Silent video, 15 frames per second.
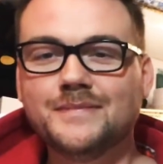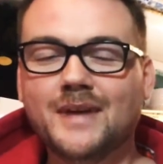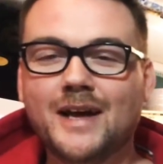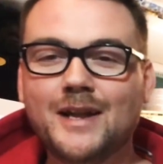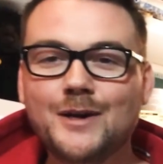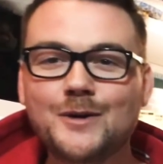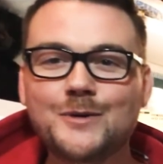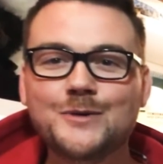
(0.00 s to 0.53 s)

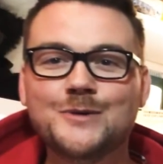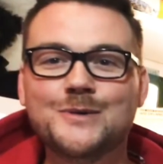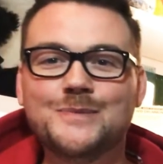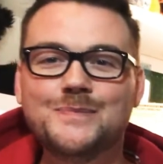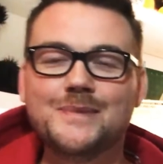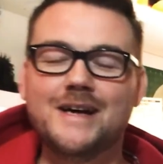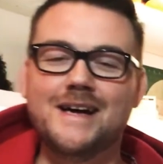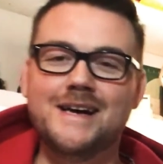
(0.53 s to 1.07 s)
Hello,
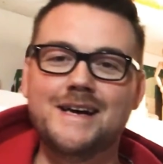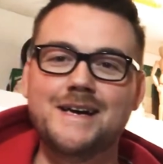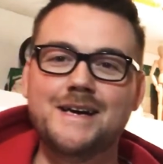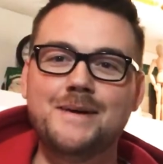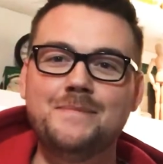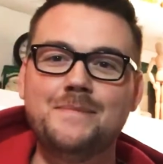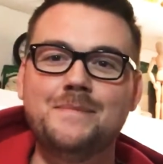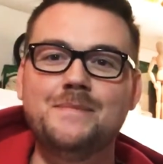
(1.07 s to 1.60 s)

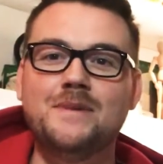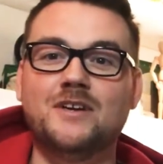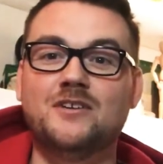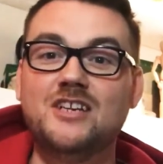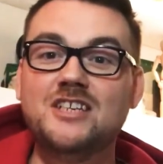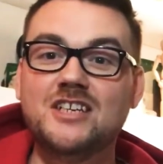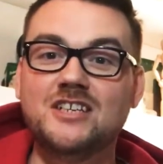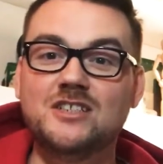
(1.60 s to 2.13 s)

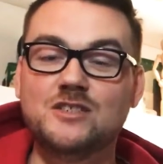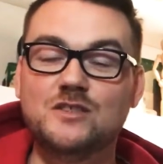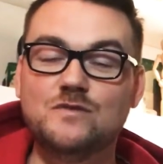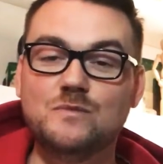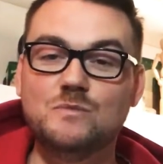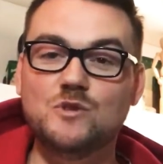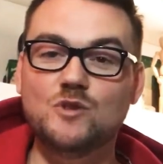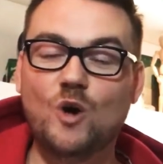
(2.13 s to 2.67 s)
greetings
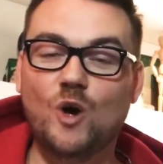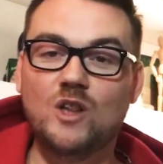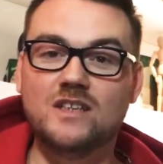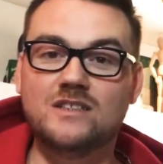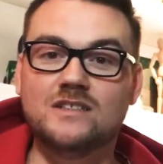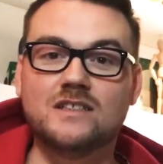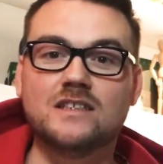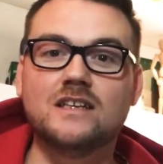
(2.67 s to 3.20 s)
from
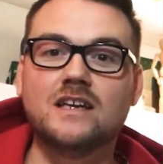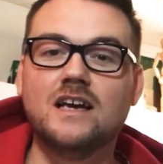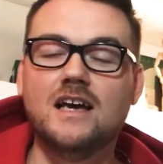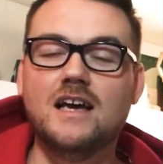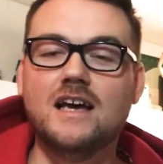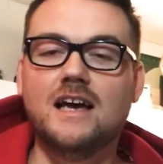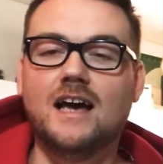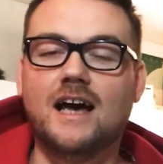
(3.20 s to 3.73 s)
Scotland.
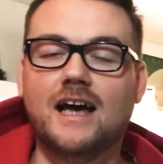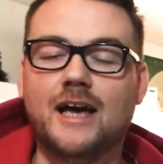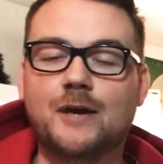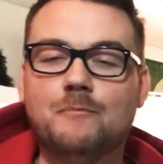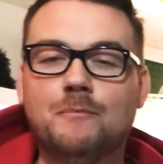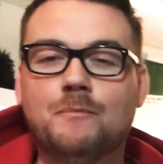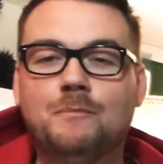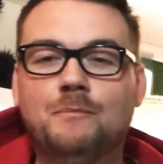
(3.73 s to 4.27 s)

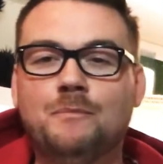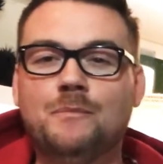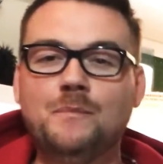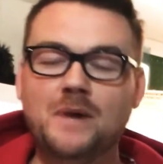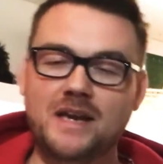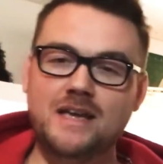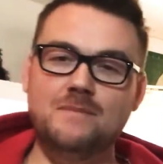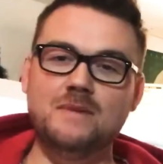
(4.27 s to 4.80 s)

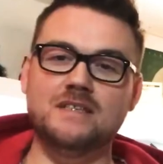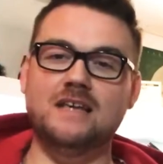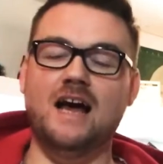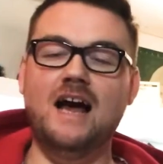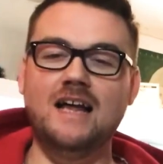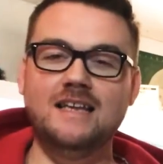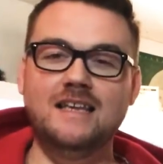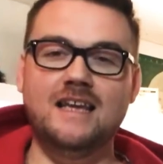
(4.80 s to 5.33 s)
My name is
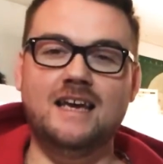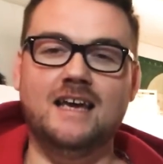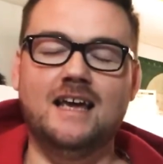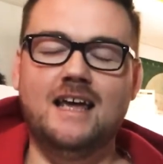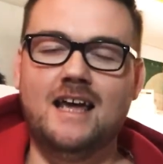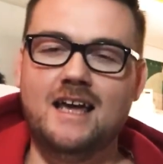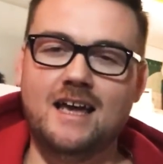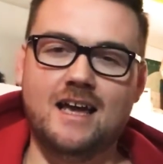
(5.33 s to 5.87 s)
Andy,
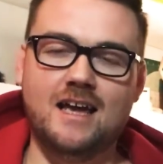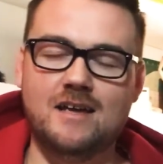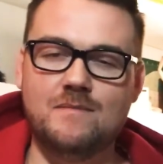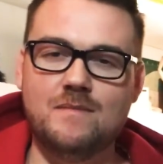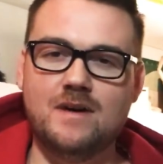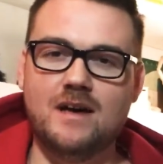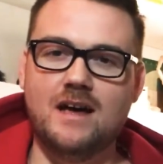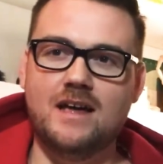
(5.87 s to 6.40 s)

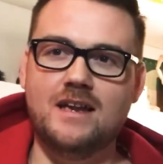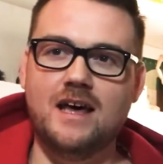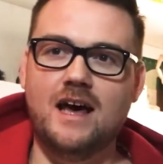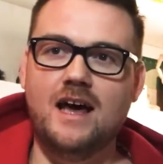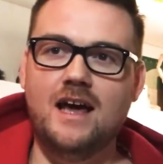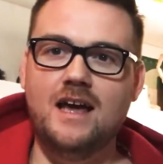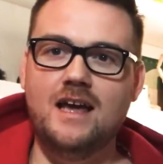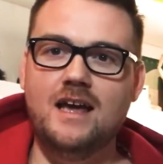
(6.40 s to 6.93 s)
and
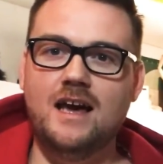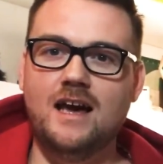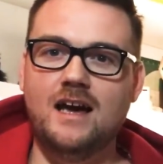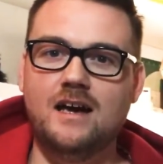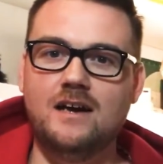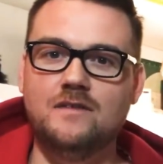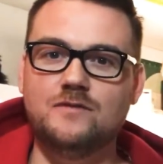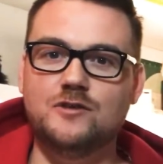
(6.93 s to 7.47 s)
I
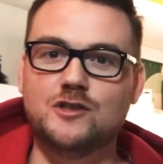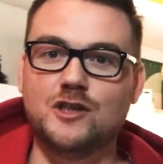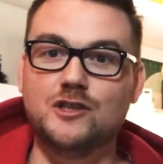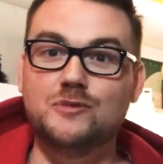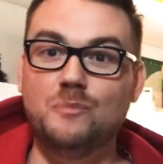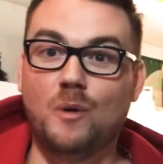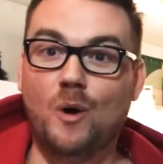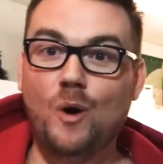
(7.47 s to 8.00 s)
have
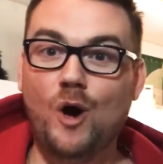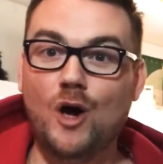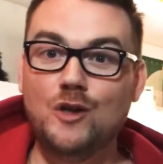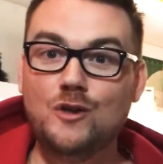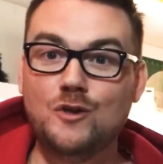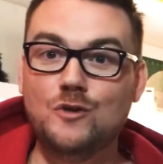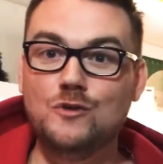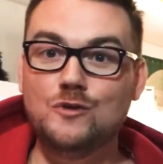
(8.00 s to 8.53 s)
just bought a
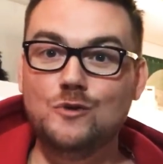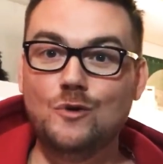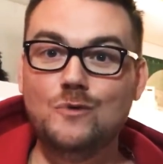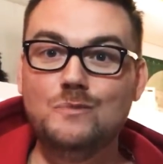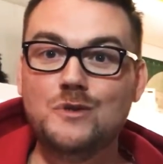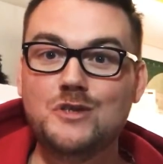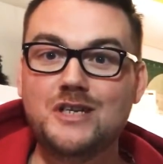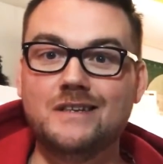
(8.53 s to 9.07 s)
new
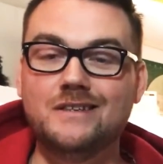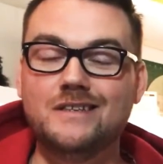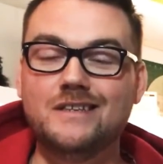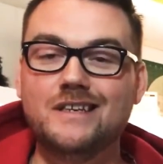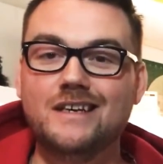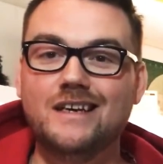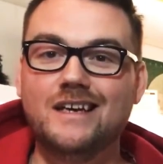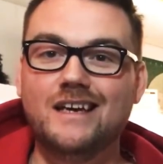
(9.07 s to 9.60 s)
sewing machine.
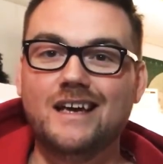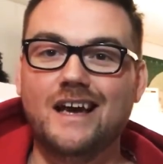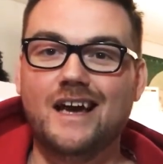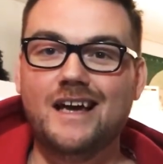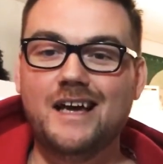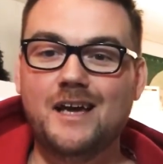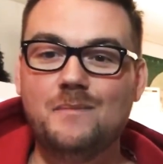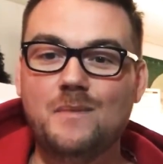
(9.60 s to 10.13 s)

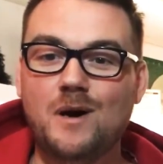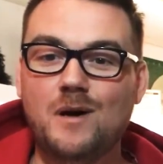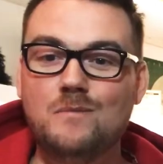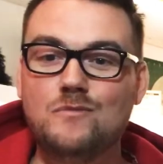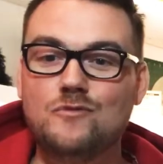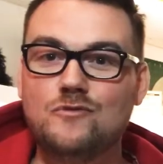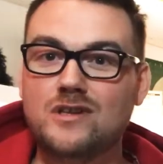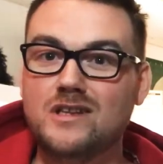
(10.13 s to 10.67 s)

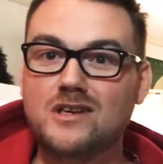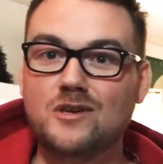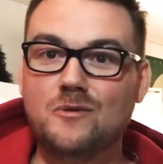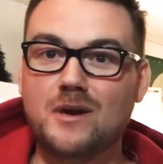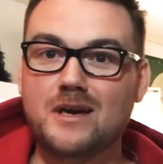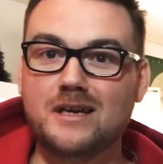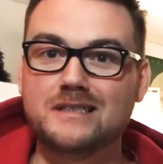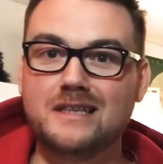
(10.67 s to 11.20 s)
I'm really
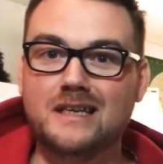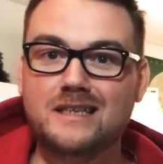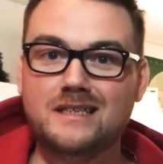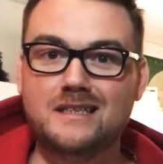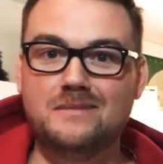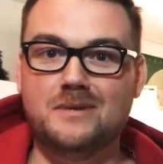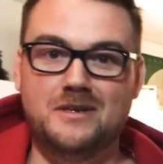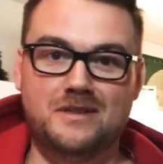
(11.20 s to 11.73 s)
quite
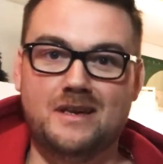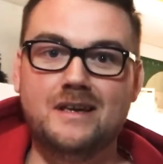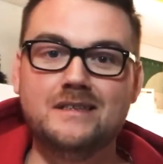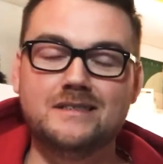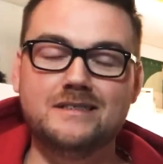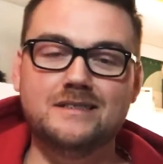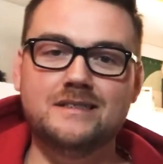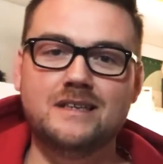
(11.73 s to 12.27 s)
excited about
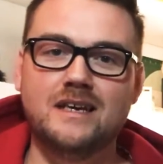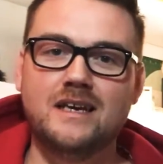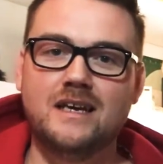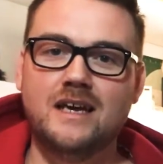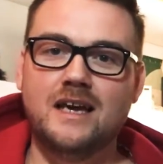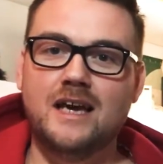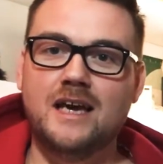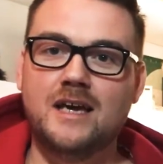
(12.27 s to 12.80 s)
this
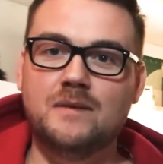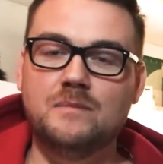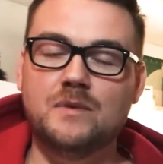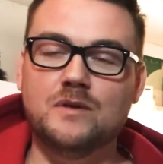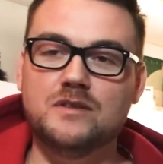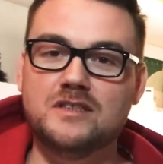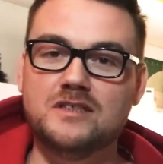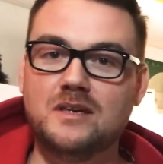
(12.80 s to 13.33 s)

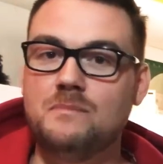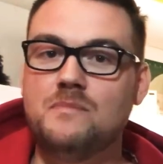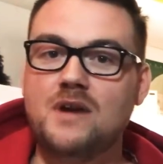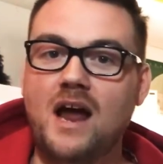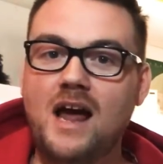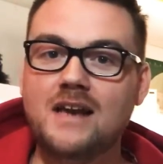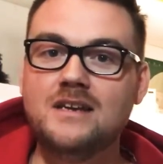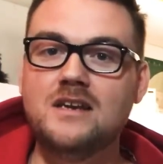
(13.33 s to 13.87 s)
because it's a
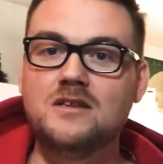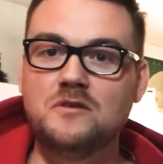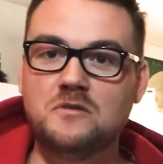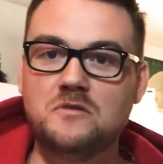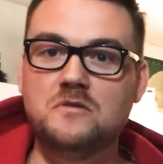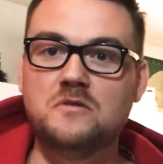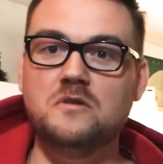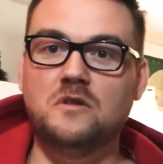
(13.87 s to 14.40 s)
brand
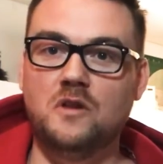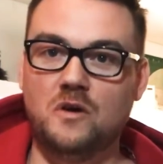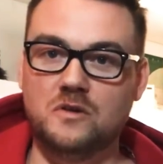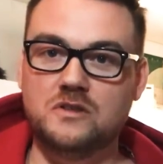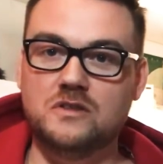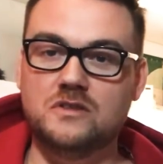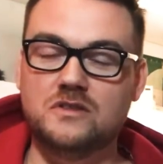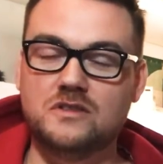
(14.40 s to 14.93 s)
new
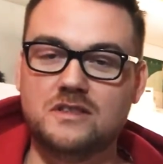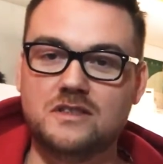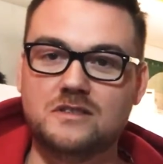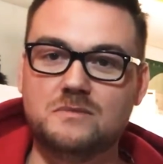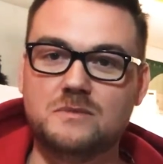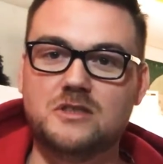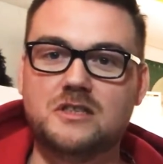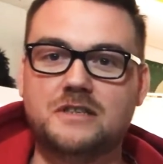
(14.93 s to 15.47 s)
launch,
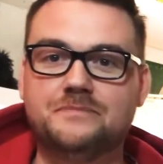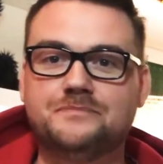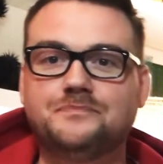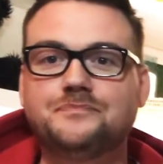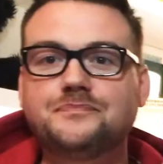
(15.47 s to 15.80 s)
this machine.